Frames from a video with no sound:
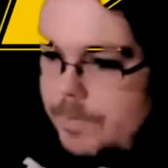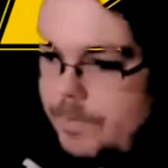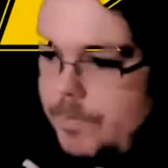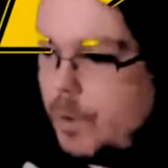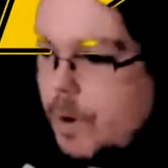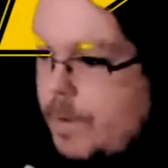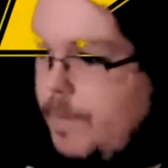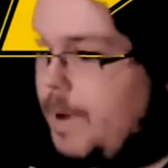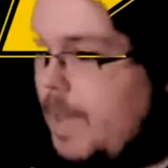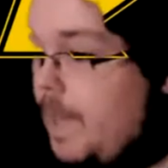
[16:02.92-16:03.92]
For
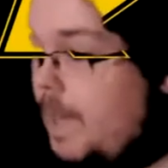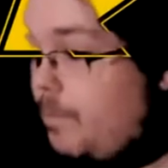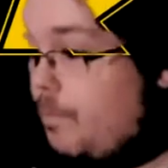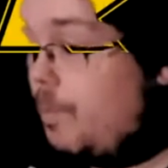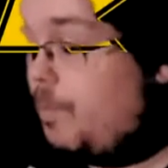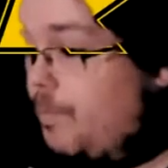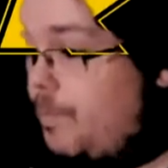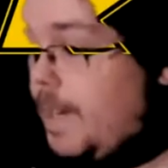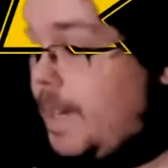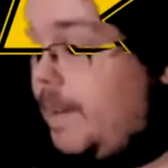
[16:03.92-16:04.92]
uh, well,
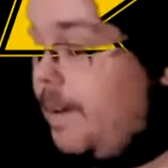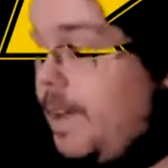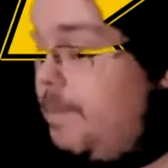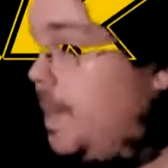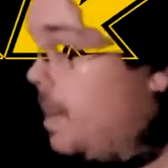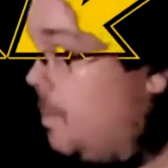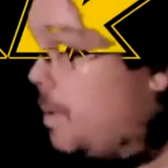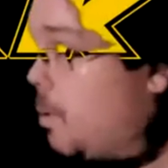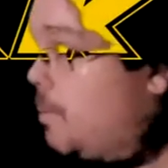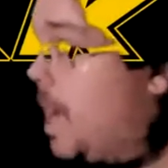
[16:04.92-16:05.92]
it, it being a little bit
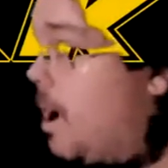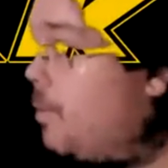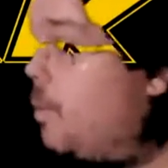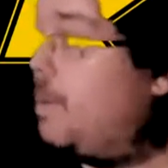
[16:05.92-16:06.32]
more powerful.